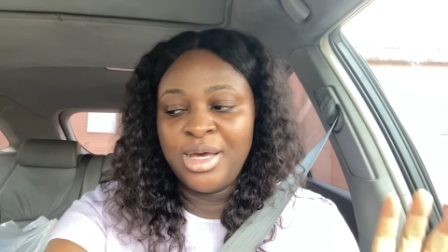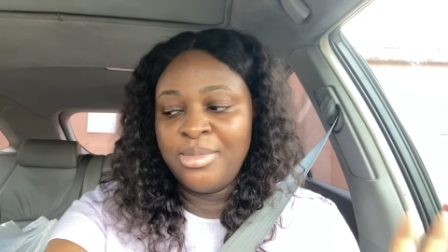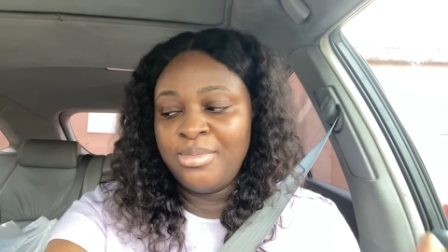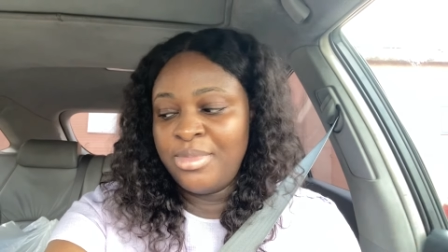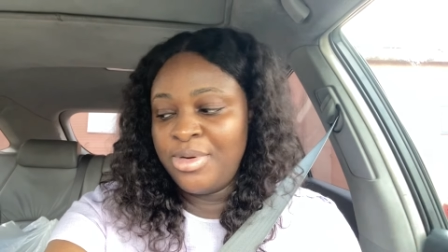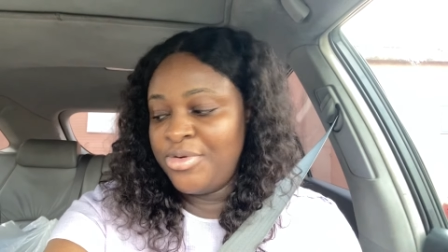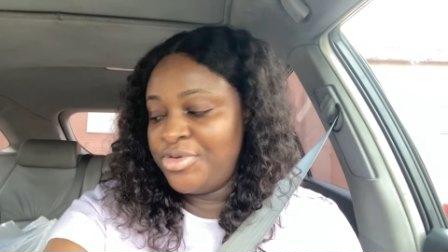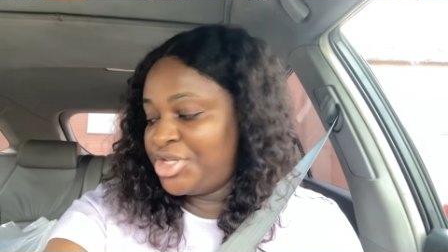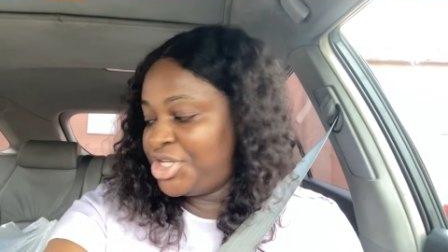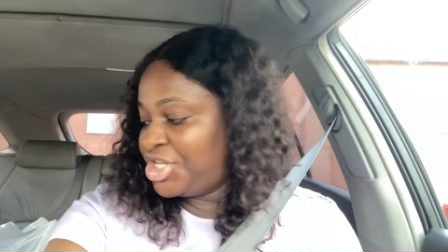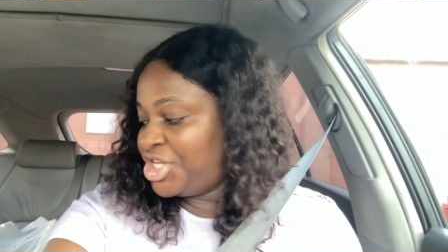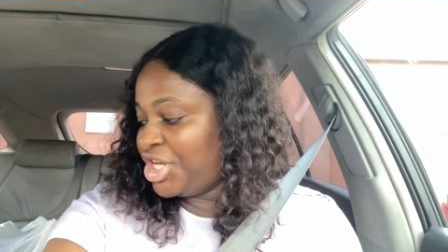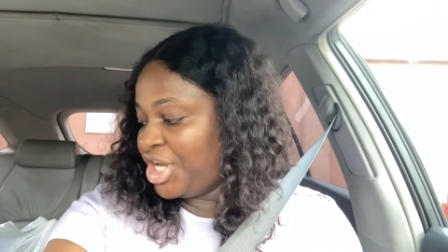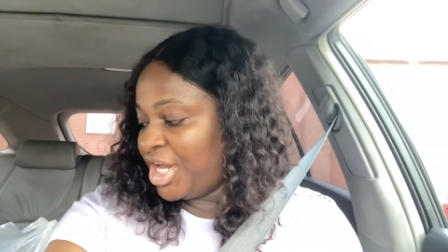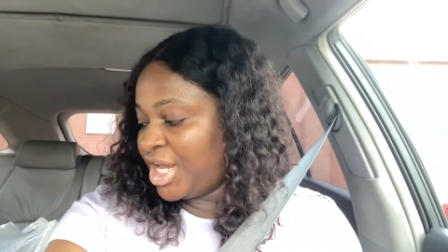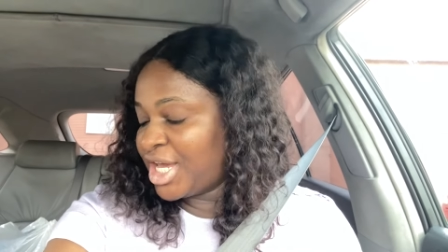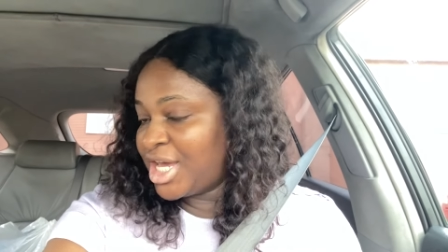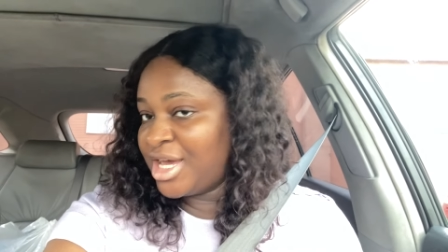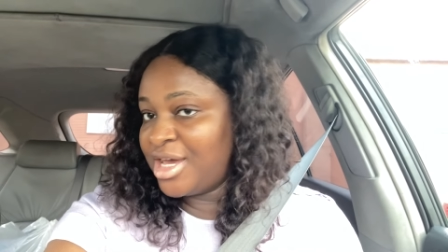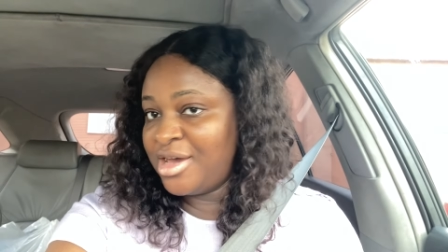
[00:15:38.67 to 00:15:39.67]

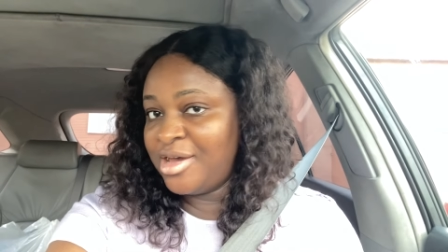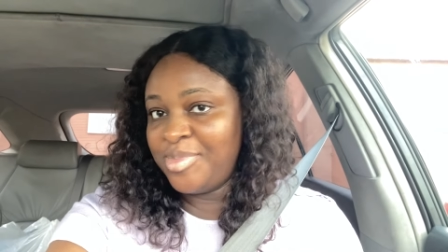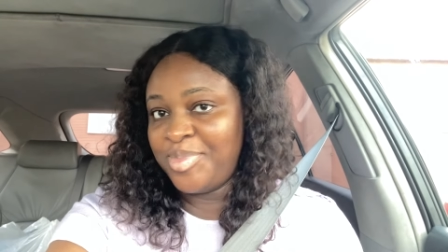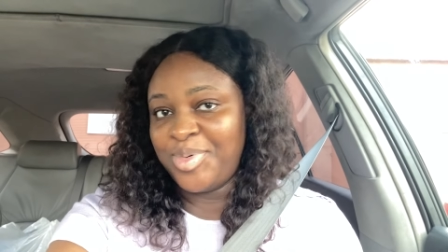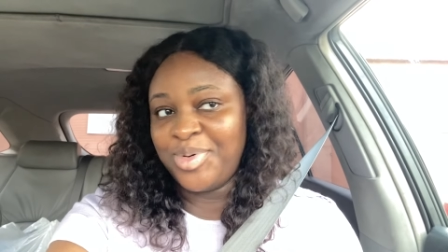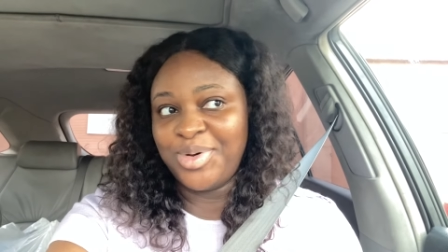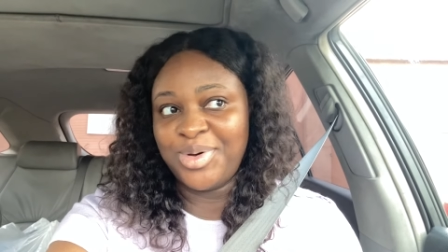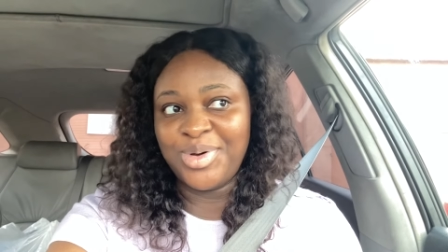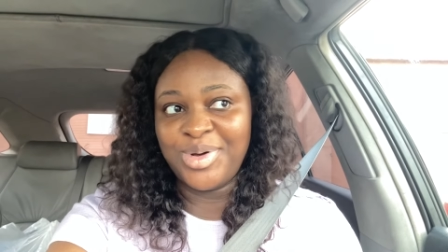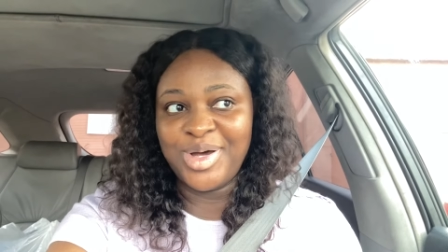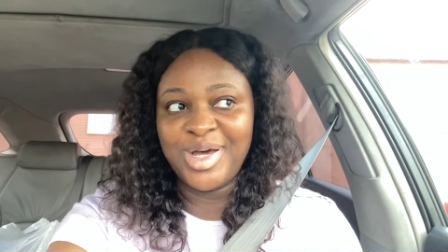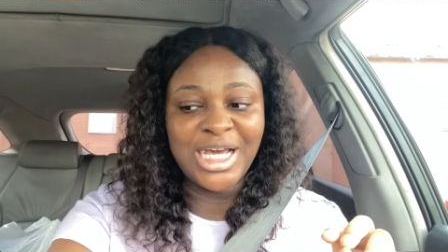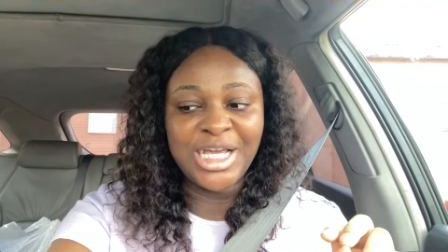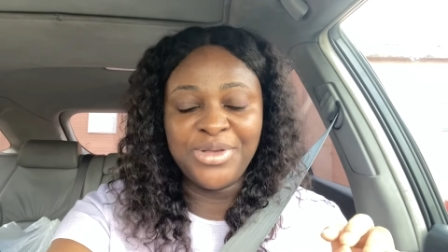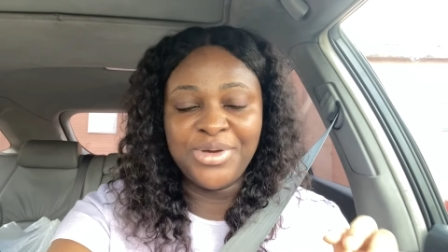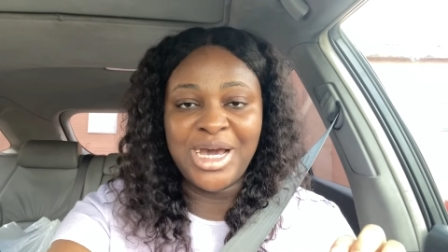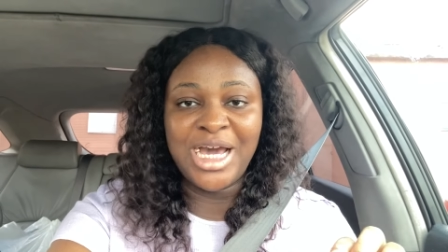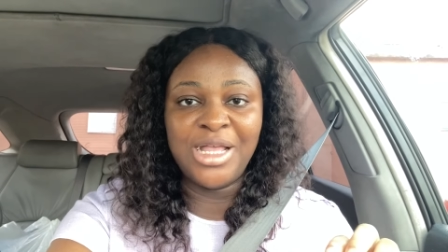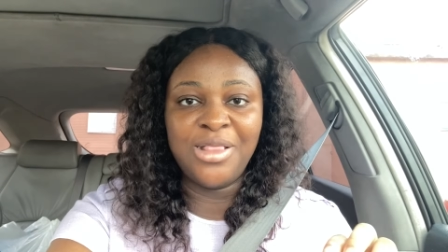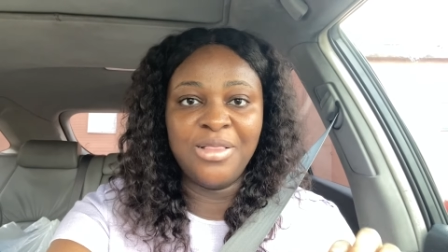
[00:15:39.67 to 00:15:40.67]
milkshake, but I
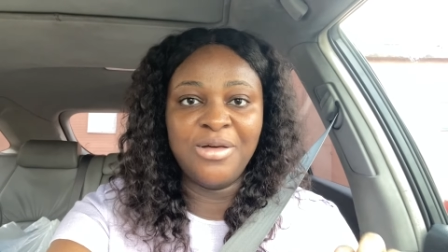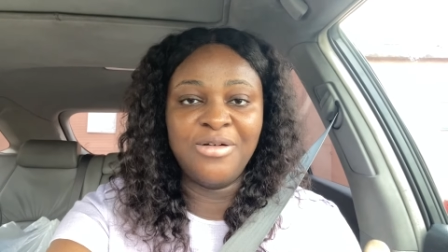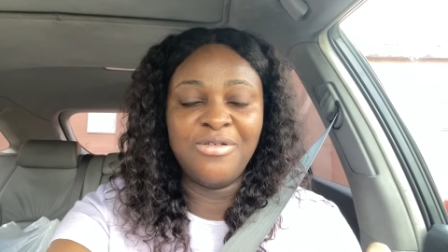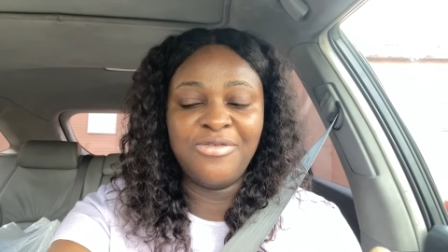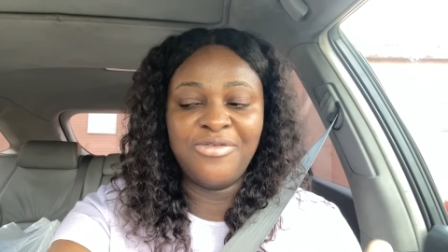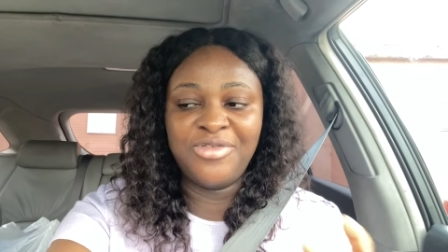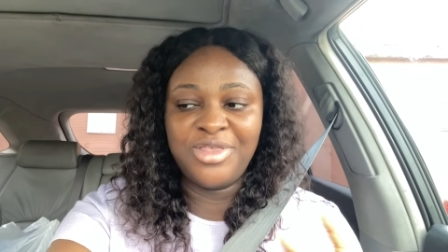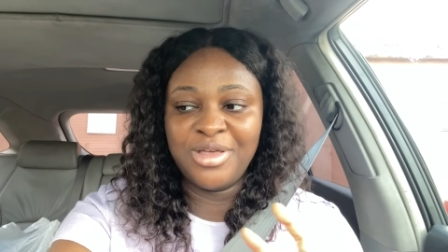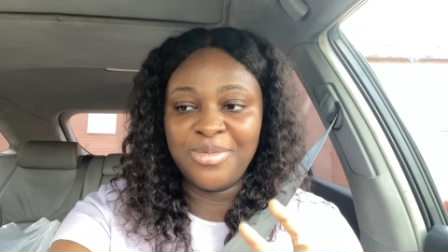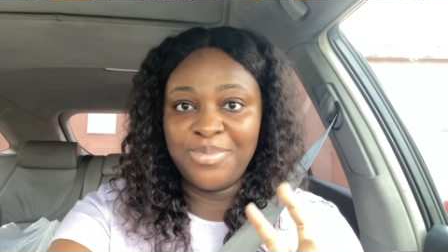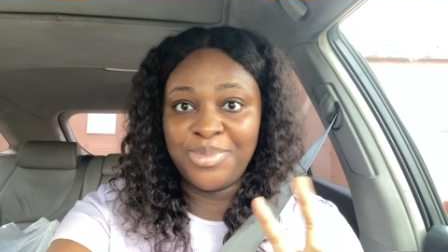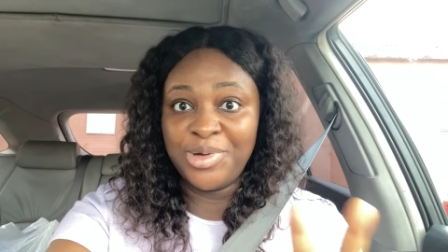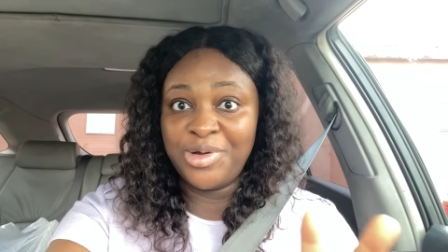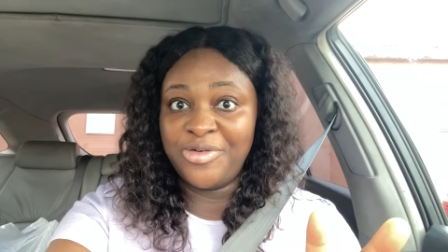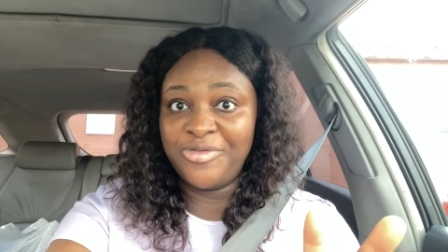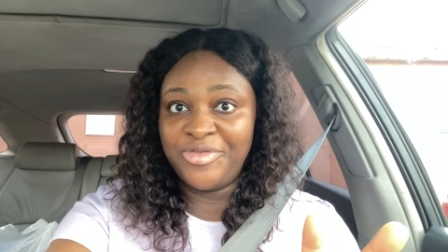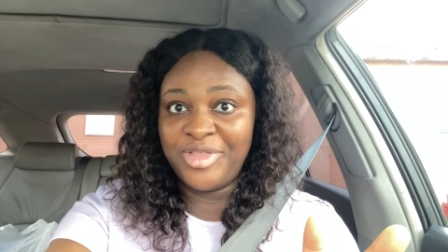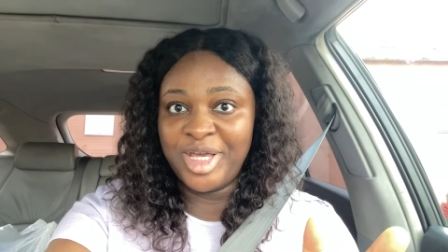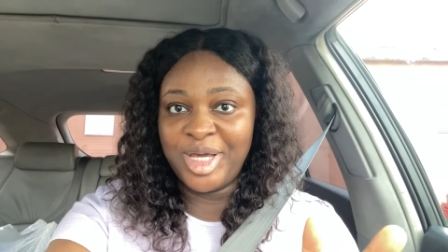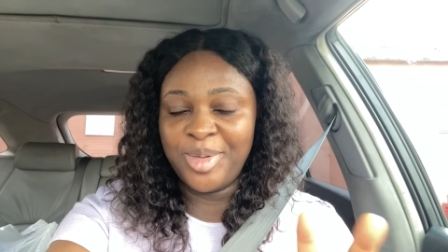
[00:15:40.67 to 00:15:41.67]
know I love the both
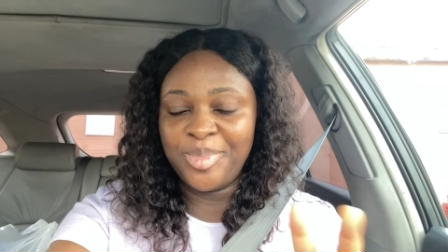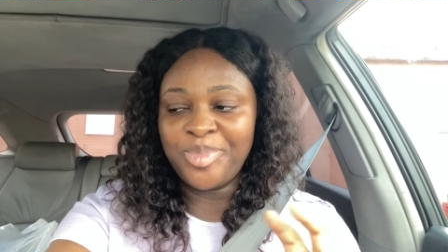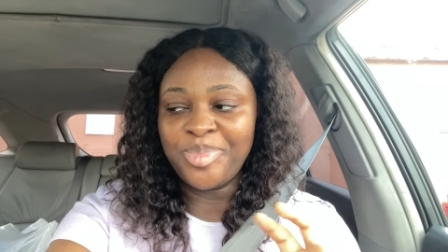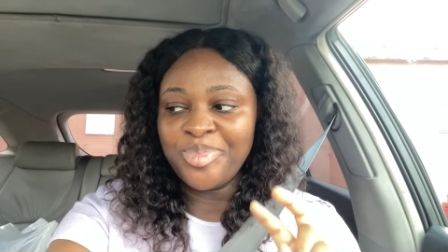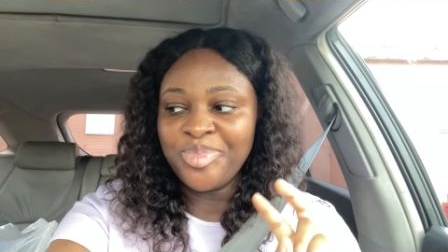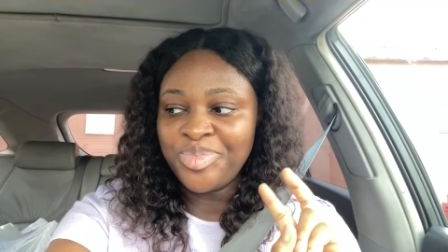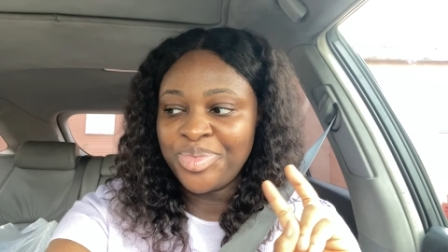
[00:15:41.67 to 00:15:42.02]
of them.